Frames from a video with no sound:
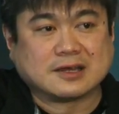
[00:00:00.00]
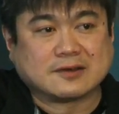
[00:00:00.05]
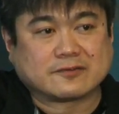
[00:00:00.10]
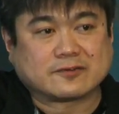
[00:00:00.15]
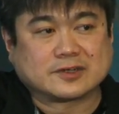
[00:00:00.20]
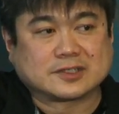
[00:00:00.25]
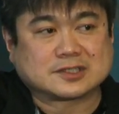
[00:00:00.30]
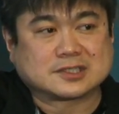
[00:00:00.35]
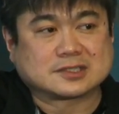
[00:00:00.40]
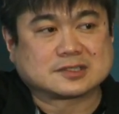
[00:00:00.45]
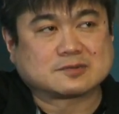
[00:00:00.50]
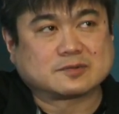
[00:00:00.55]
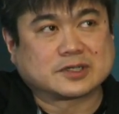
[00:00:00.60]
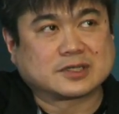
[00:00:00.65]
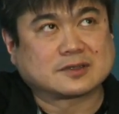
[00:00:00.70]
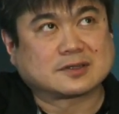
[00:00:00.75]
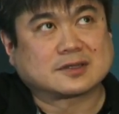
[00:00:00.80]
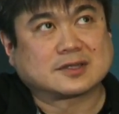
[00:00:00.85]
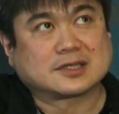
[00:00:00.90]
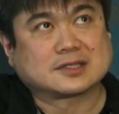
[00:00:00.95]
for instance, one
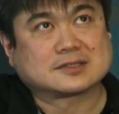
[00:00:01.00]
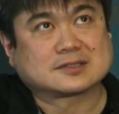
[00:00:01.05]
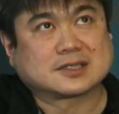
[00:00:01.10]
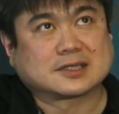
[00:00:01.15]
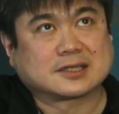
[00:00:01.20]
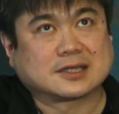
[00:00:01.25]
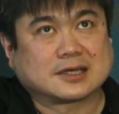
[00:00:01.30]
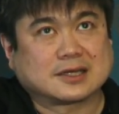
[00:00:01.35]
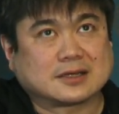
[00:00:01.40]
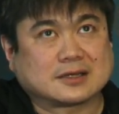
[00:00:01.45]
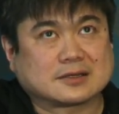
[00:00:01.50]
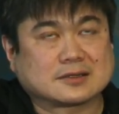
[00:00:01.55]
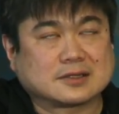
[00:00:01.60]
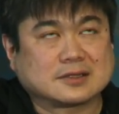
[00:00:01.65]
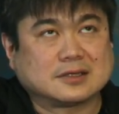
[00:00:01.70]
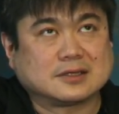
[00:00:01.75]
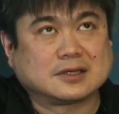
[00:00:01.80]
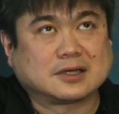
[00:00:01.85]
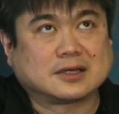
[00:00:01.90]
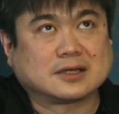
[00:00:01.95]
of the things that uh,
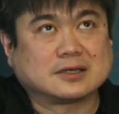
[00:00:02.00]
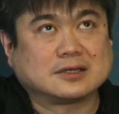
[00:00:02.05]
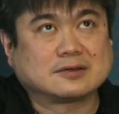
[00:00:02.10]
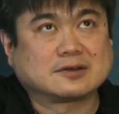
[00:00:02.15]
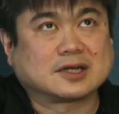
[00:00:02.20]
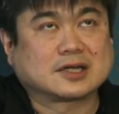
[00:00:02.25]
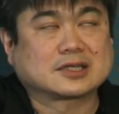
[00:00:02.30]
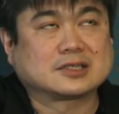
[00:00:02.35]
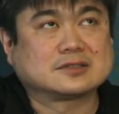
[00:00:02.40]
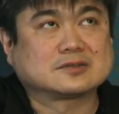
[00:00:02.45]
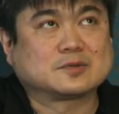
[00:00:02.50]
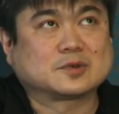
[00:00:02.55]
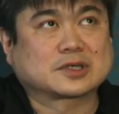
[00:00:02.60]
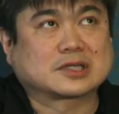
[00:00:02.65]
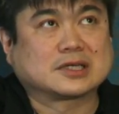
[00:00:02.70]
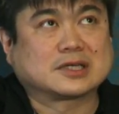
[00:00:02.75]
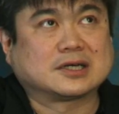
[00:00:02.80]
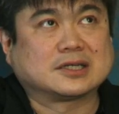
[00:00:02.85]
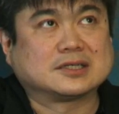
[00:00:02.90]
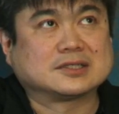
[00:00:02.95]
uh, Hiroaki is
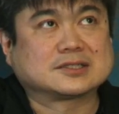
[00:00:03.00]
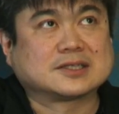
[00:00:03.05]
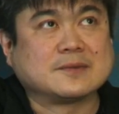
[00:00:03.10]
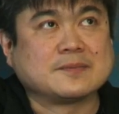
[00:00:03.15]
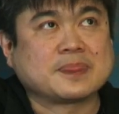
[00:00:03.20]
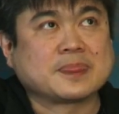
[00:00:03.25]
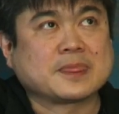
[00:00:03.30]
working on is